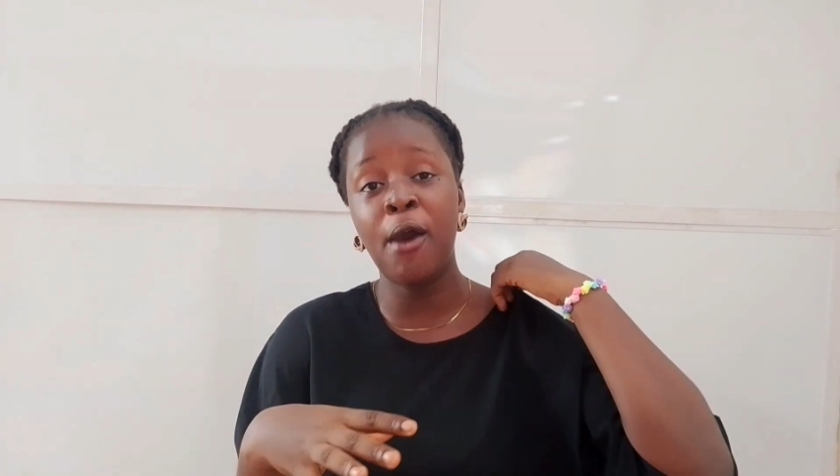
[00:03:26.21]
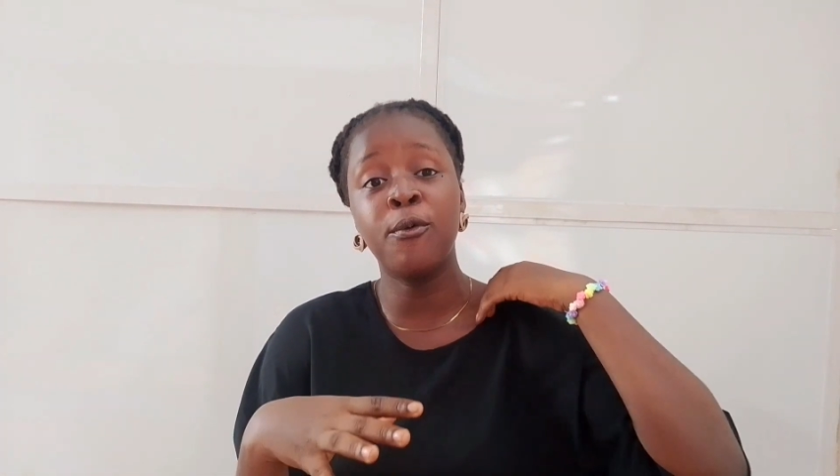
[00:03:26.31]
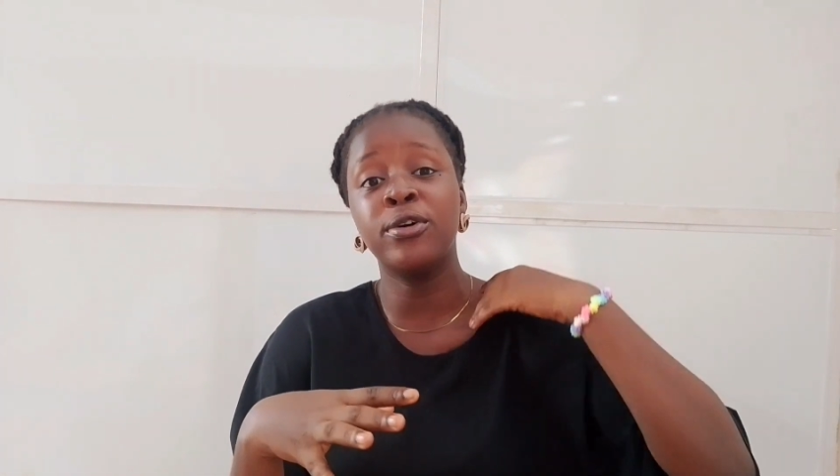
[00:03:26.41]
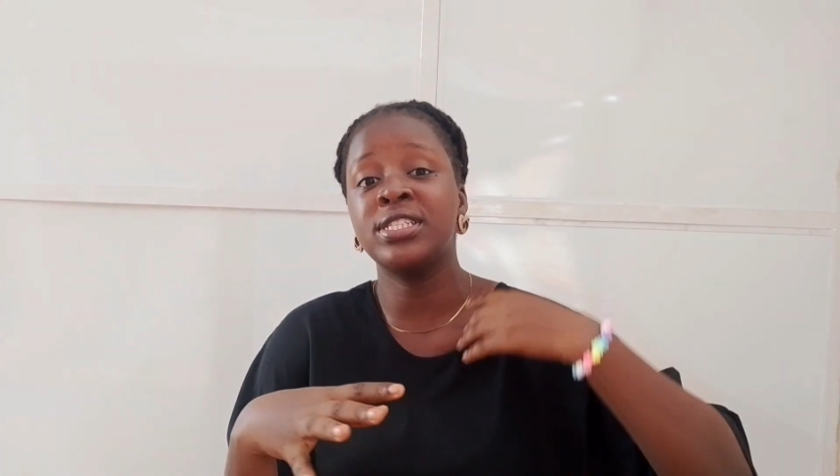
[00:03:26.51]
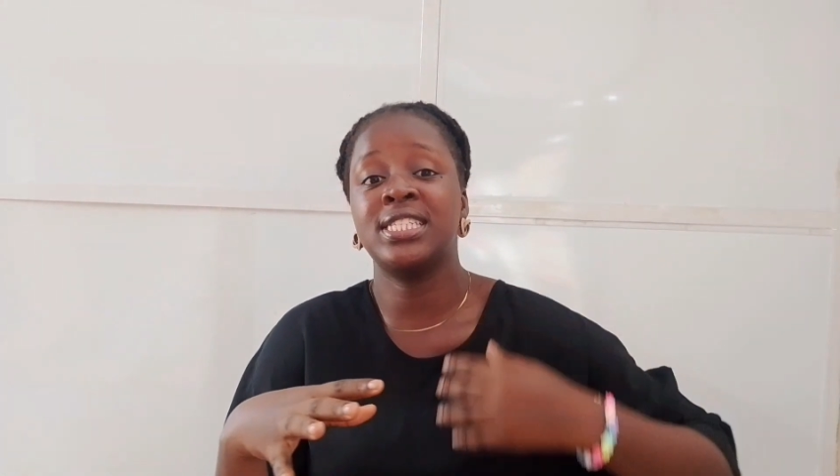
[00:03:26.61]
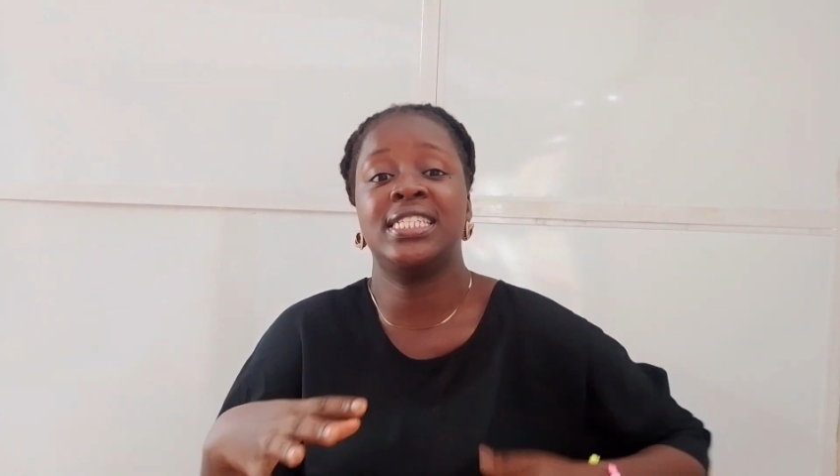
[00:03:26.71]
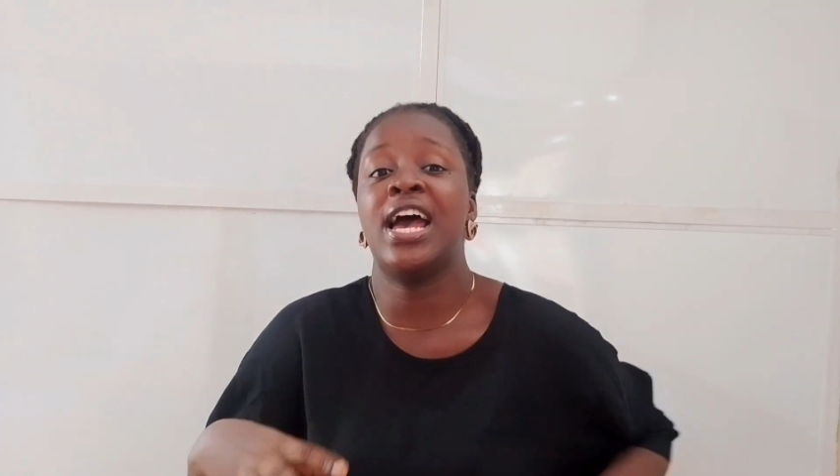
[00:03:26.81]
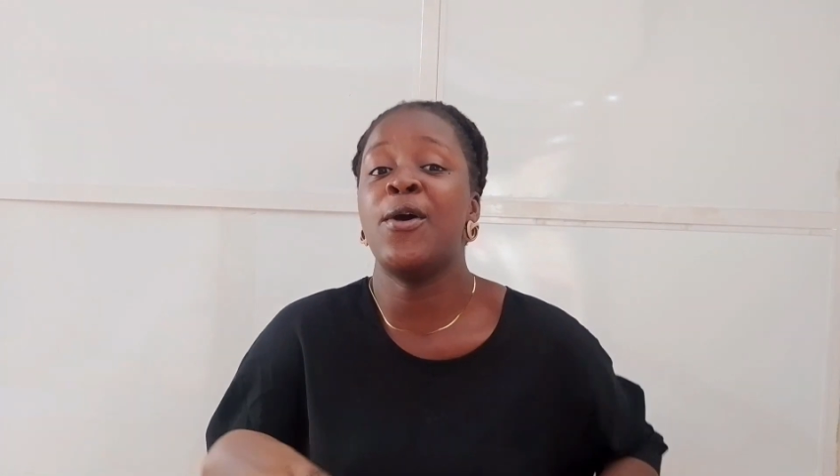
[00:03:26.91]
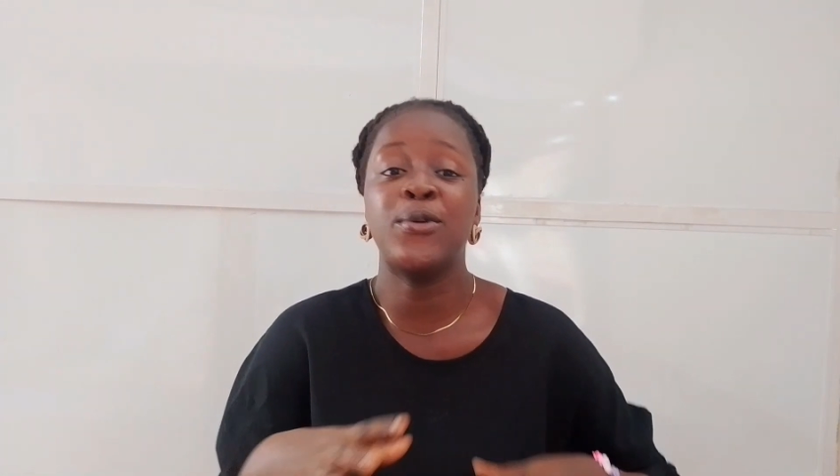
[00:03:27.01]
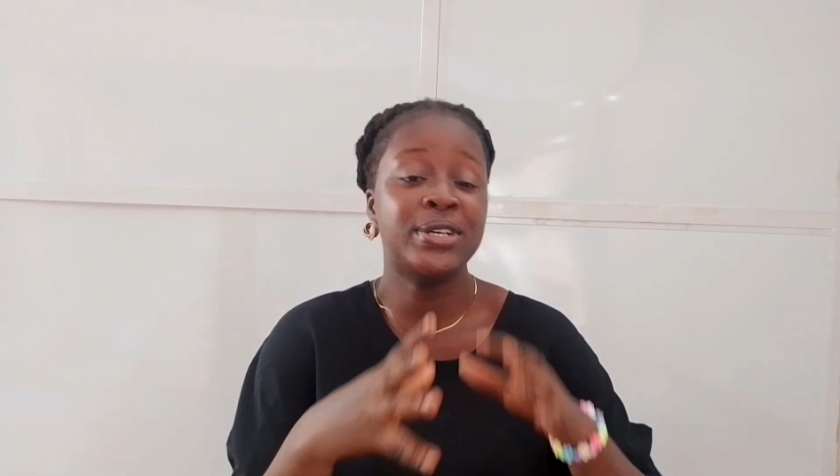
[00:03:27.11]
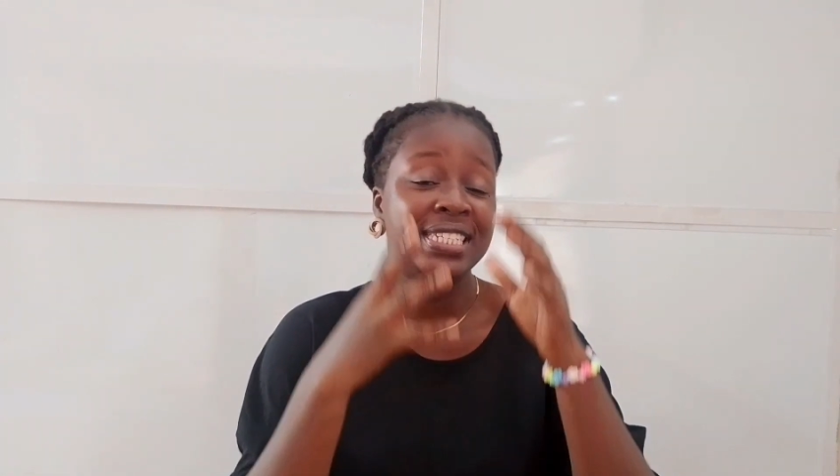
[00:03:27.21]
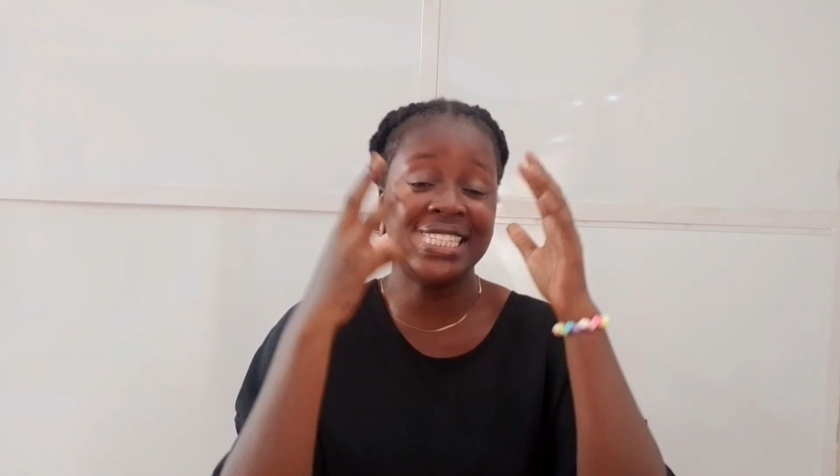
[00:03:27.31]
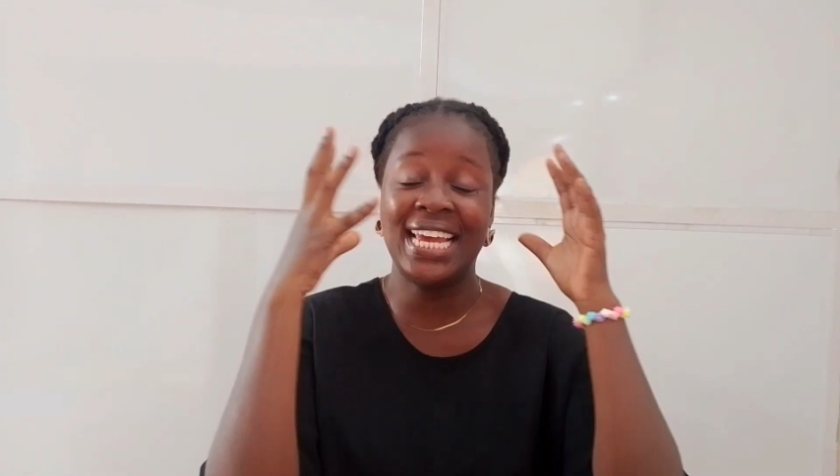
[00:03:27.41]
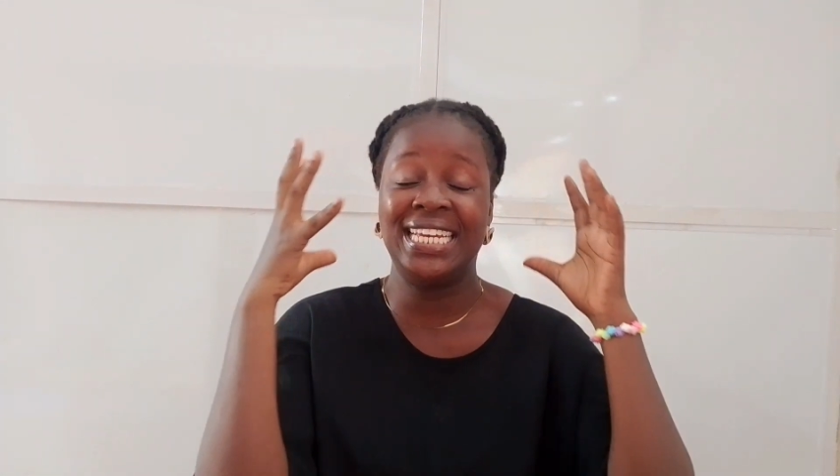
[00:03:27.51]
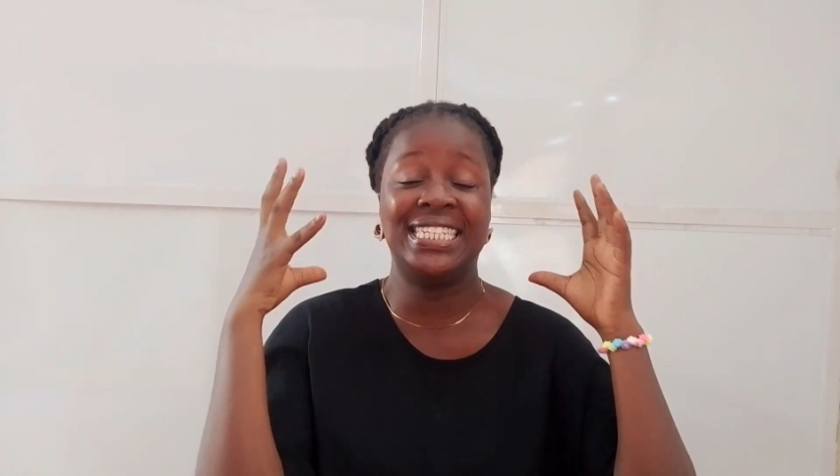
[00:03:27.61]
was
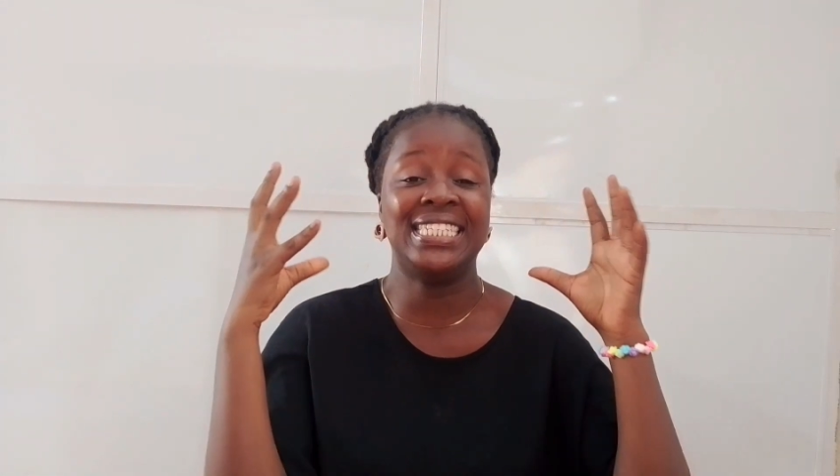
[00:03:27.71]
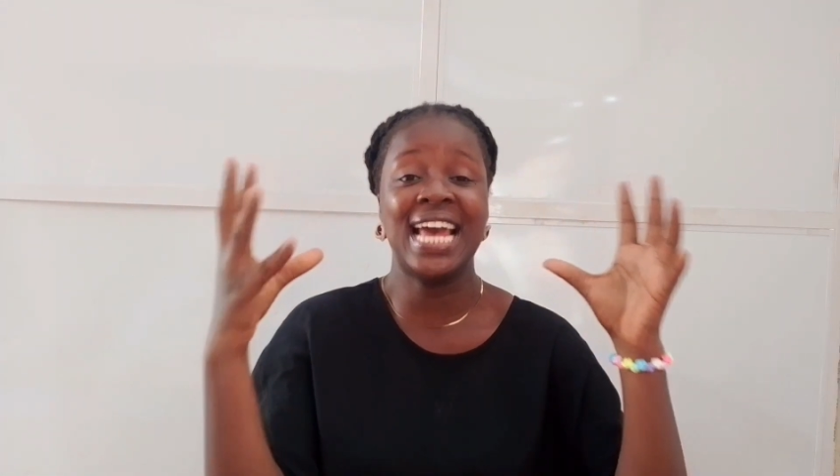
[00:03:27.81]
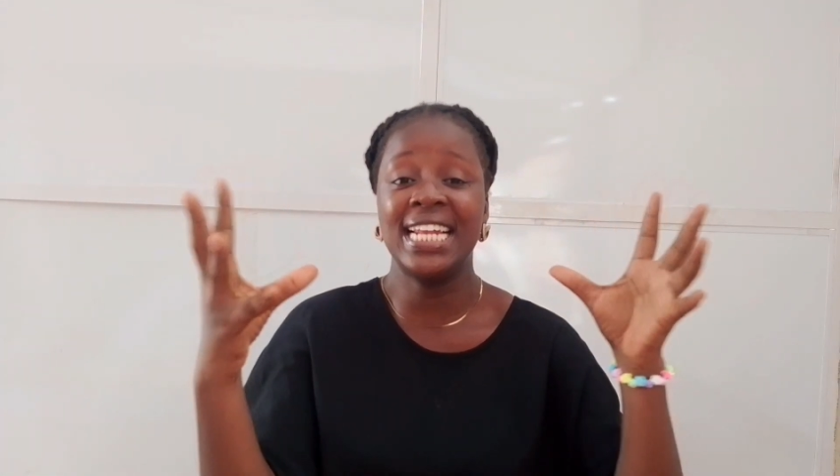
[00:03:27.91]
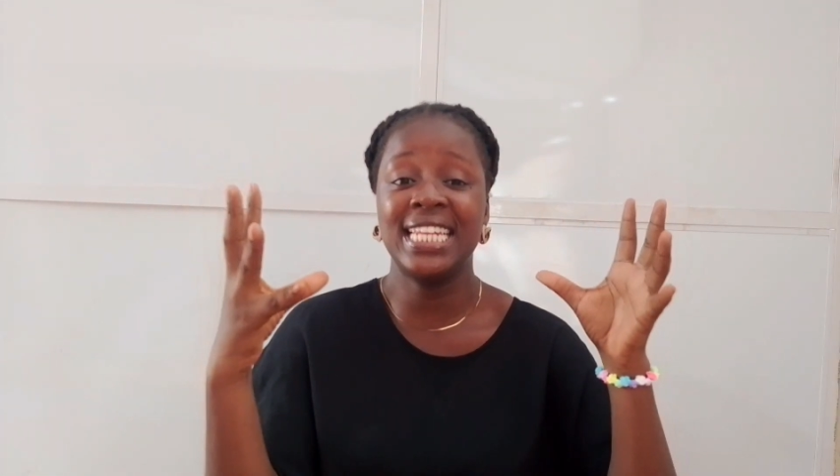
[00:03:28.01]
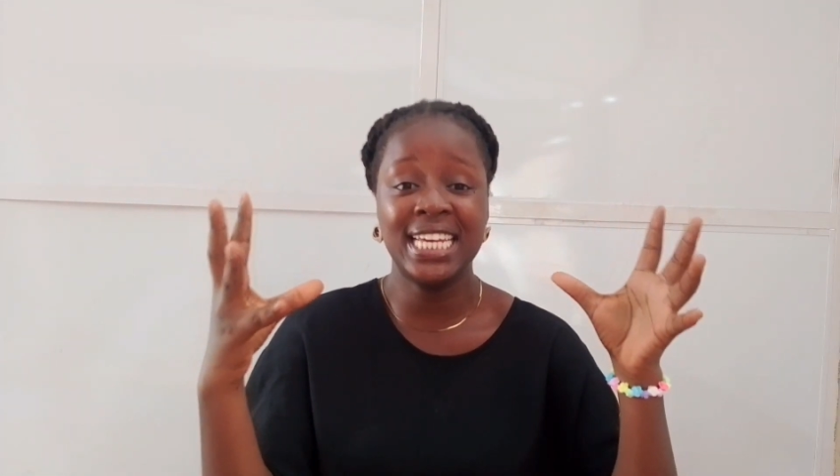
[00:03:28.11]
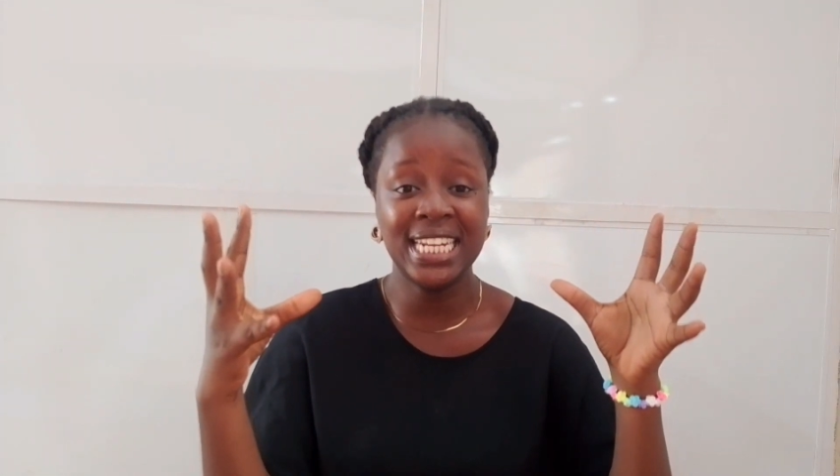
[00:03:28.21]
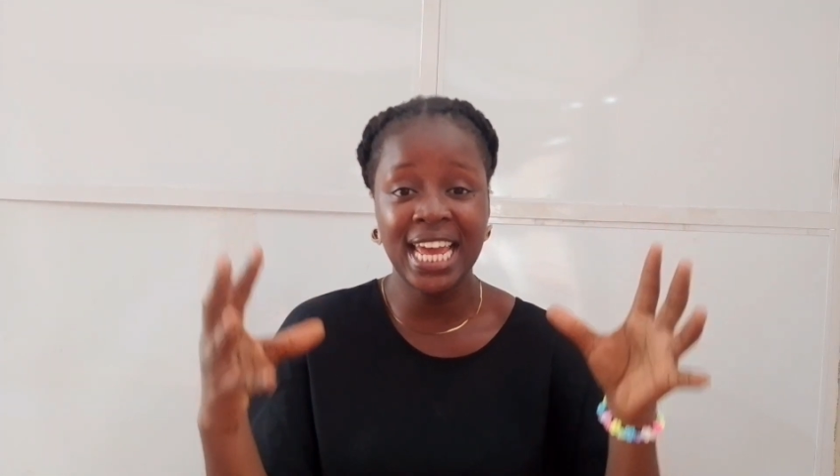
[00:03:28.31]
excited.